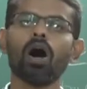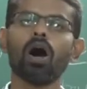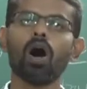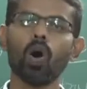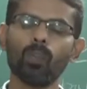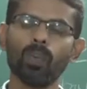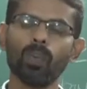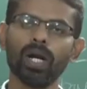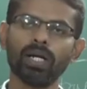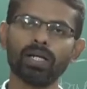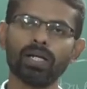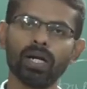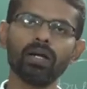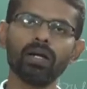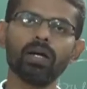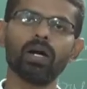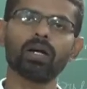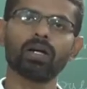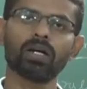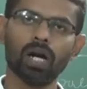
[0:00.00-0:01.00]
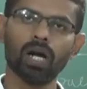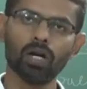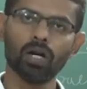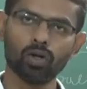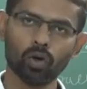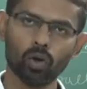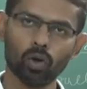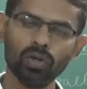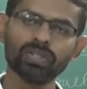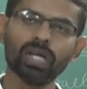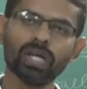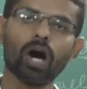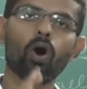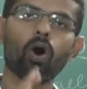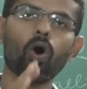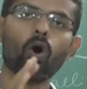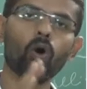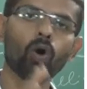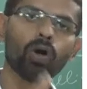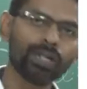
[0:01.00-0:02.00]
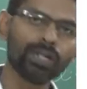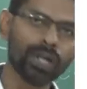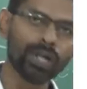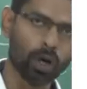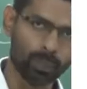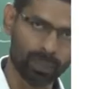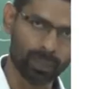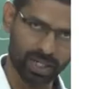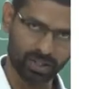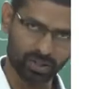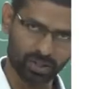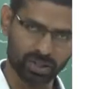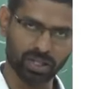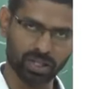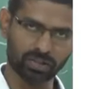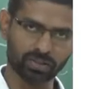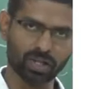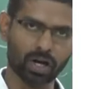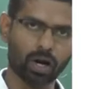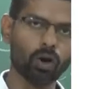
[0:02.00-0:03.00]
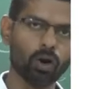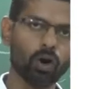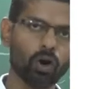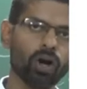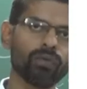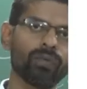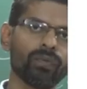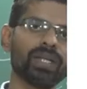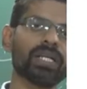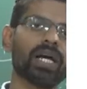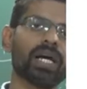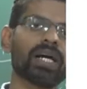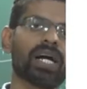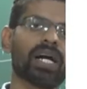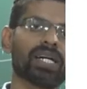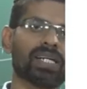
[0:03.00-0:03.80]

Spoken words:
Operator controls all the operations along with